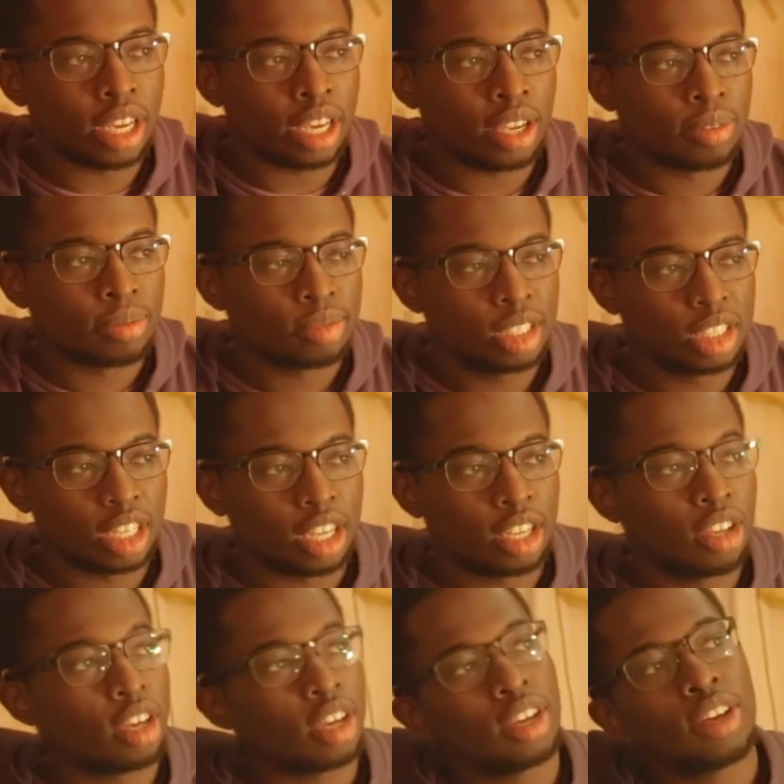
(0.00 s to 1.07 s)
like,
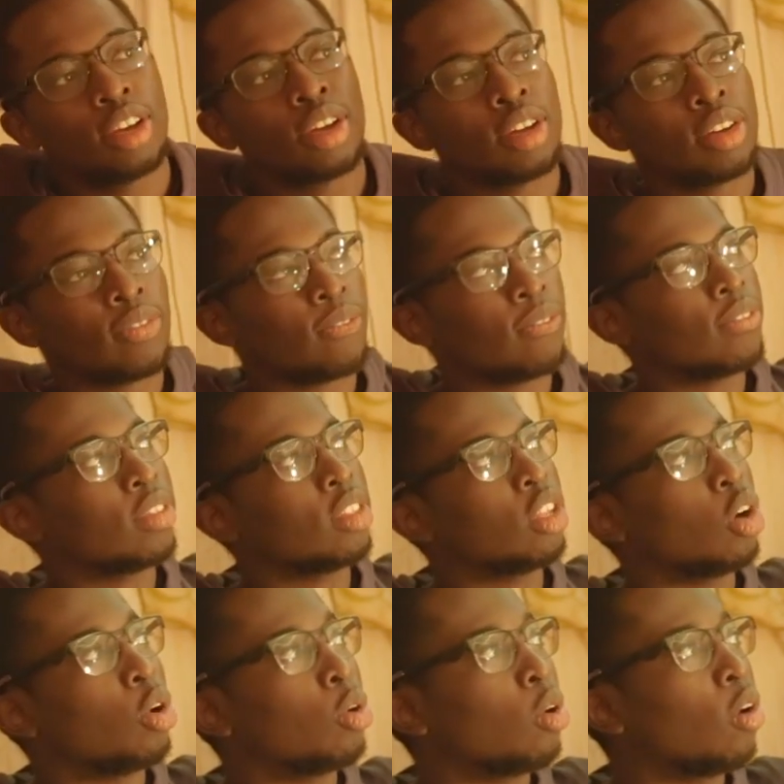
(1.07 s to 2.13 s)
look,
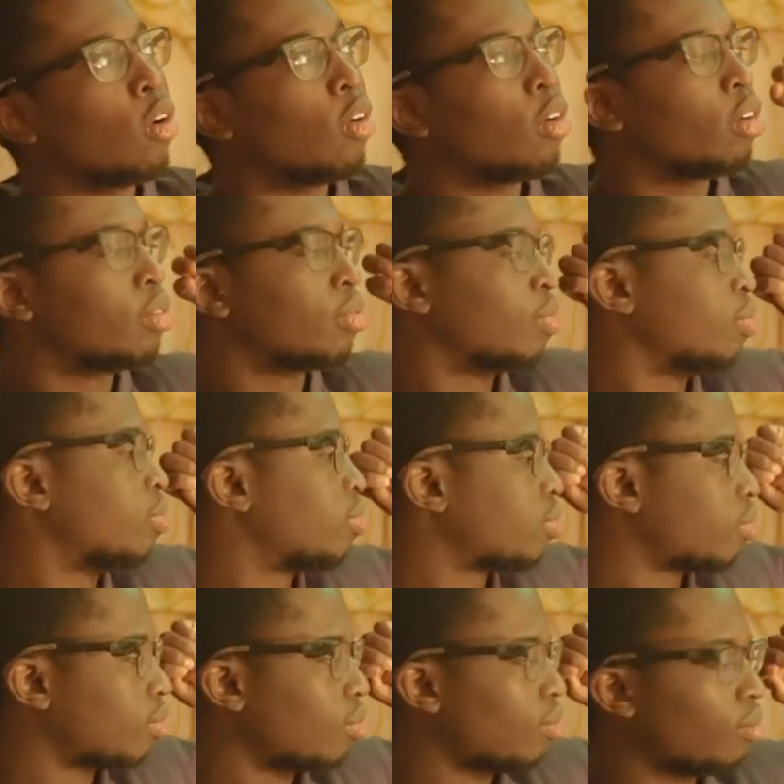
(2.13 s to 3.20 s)
the whole
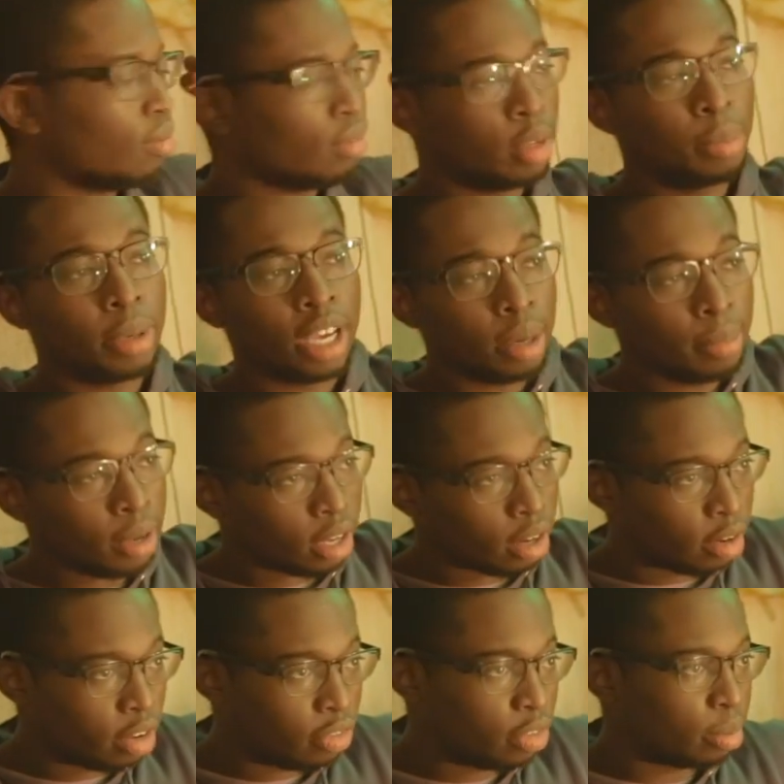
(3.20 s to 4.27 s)
becoming a great